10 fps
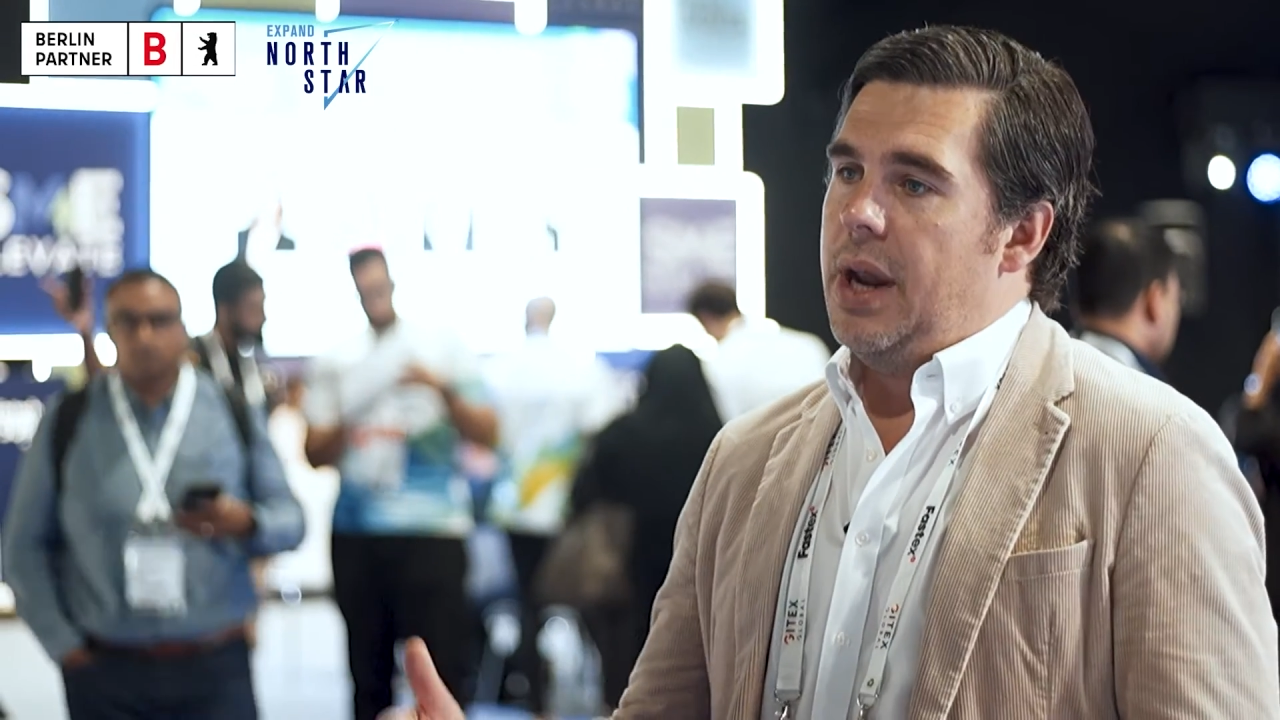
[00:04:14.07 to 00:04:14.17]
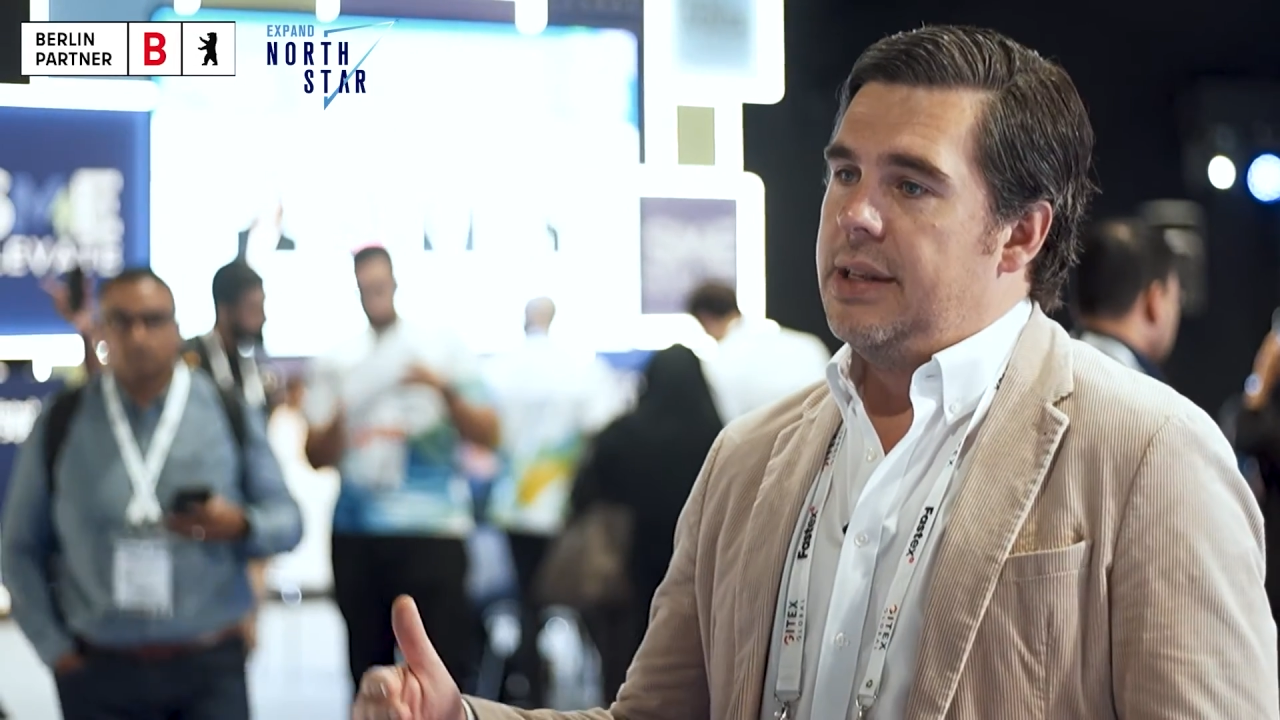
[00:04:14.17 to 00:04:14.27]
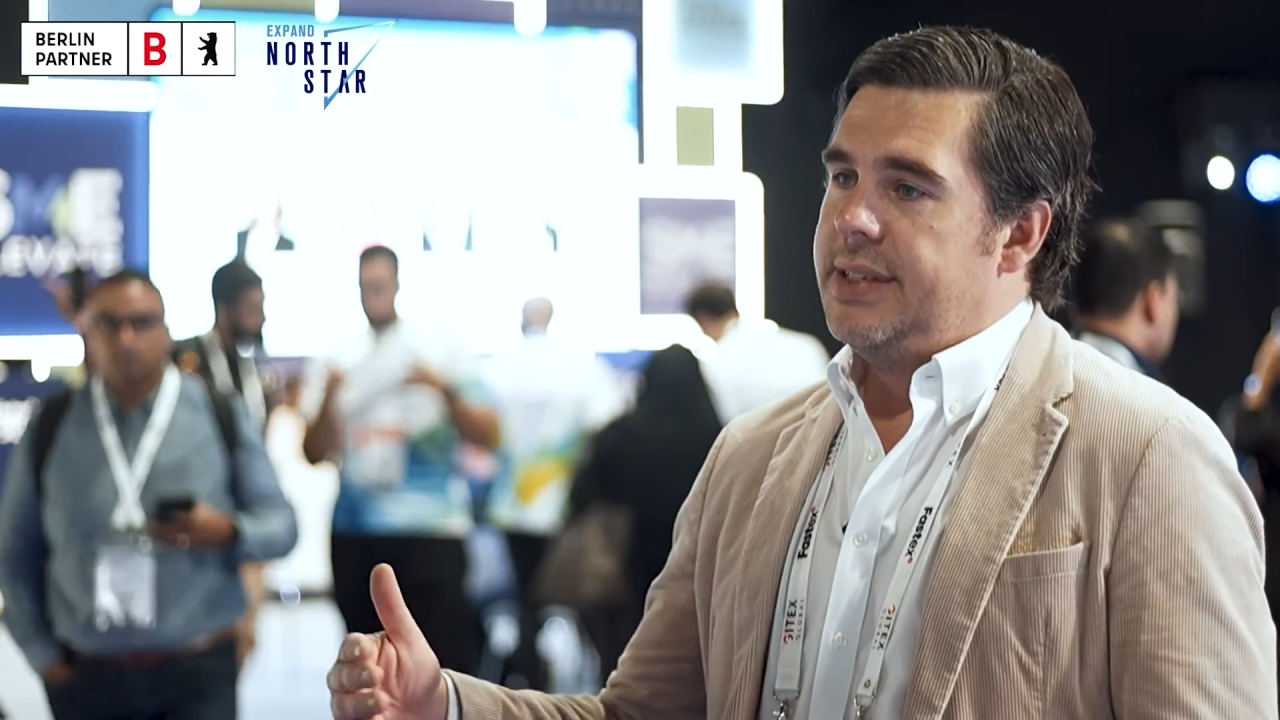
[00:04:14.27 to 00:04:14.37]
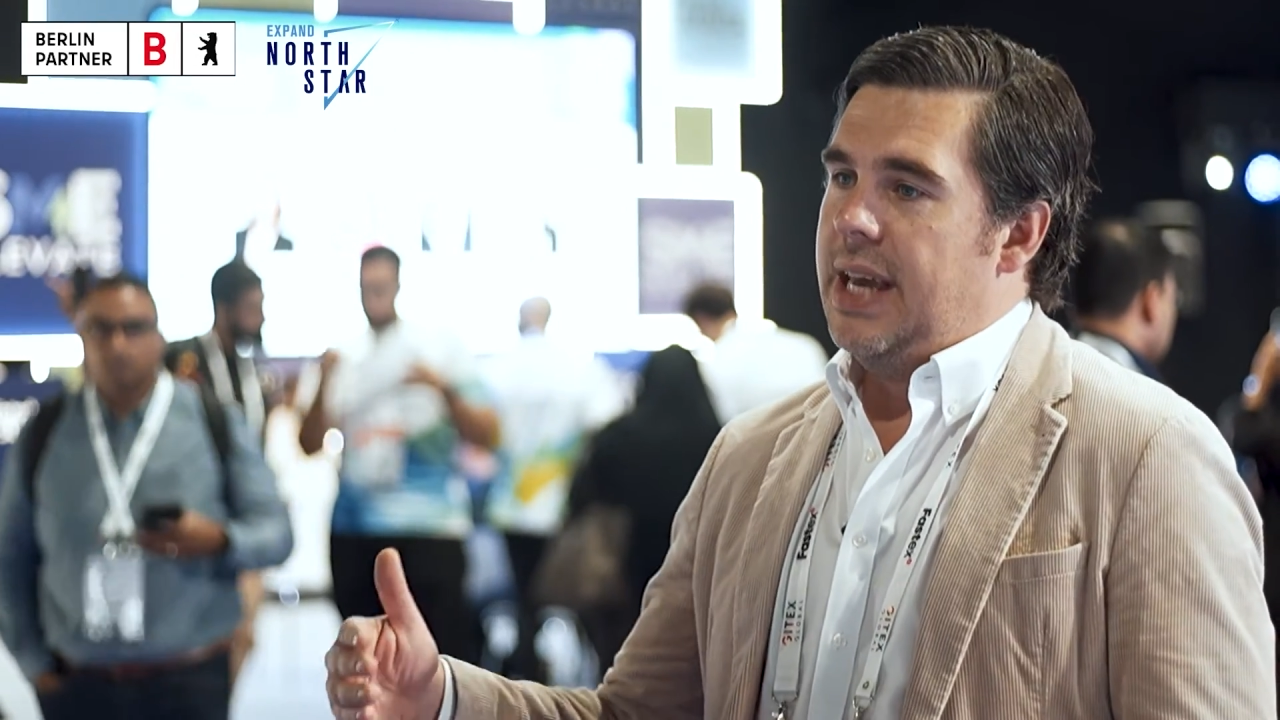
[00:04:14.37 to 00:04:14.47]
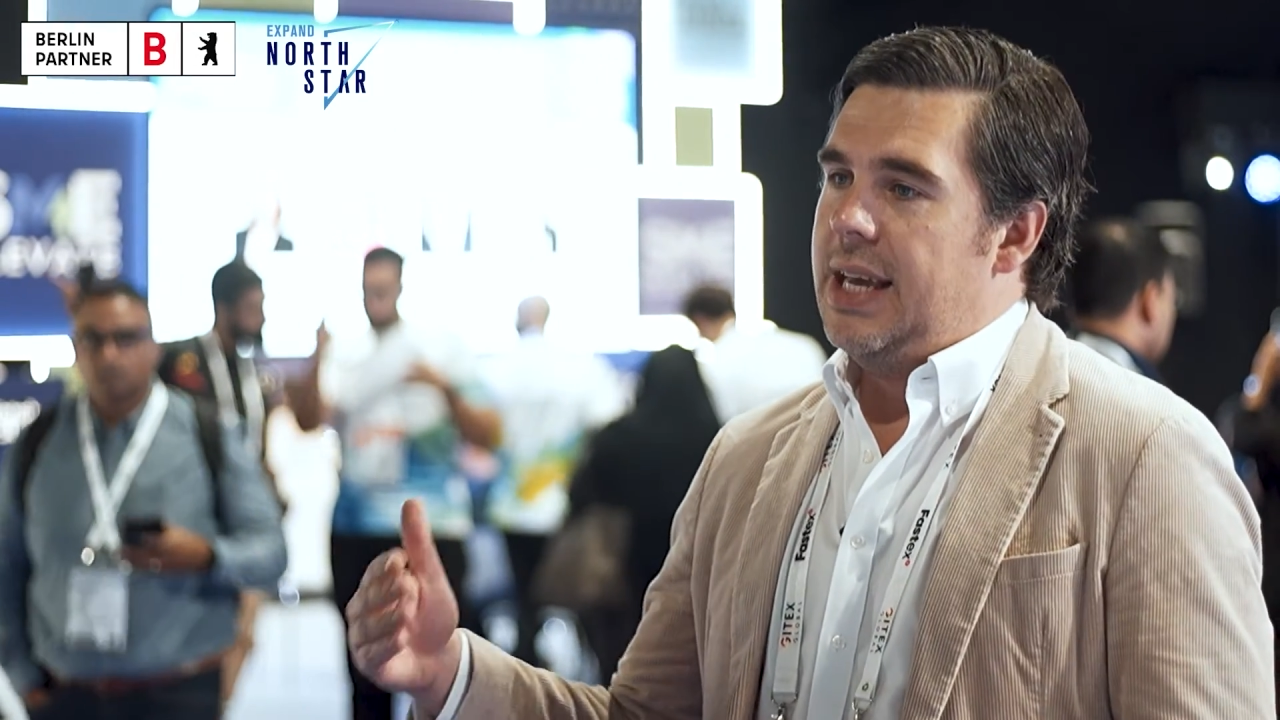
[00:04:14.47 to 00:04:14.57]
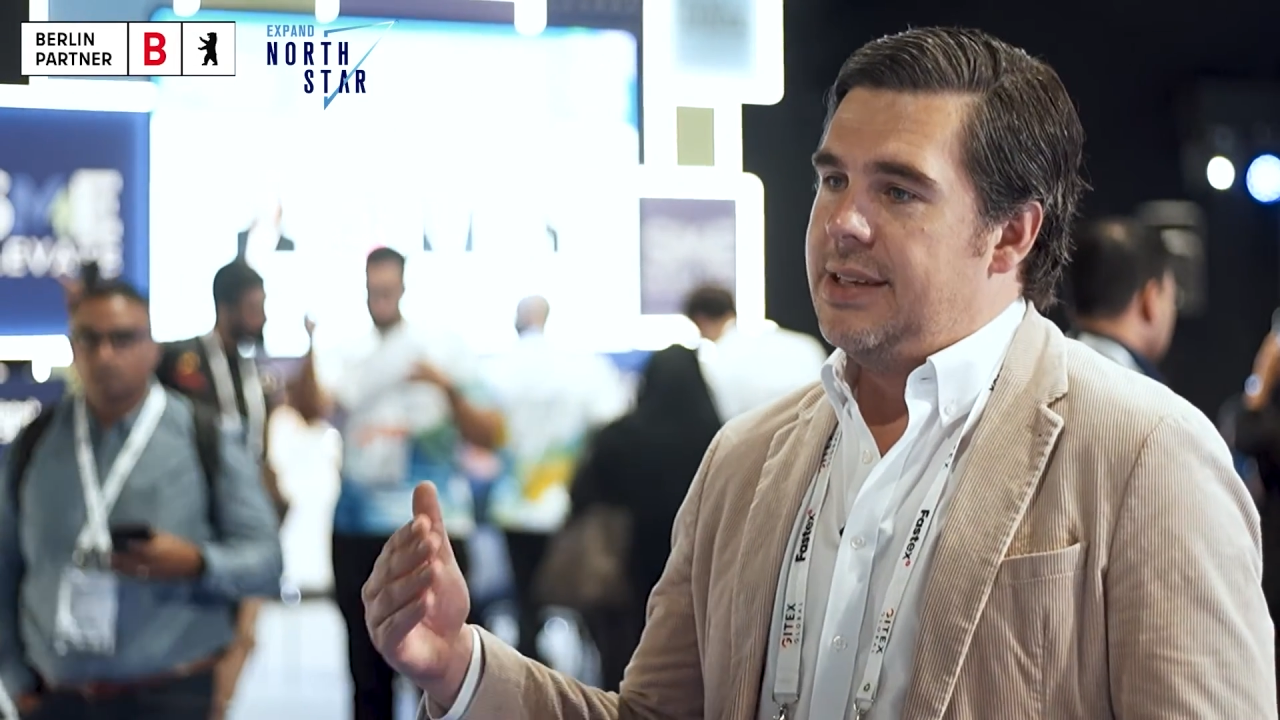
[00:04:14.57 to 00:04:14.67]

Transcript: and say,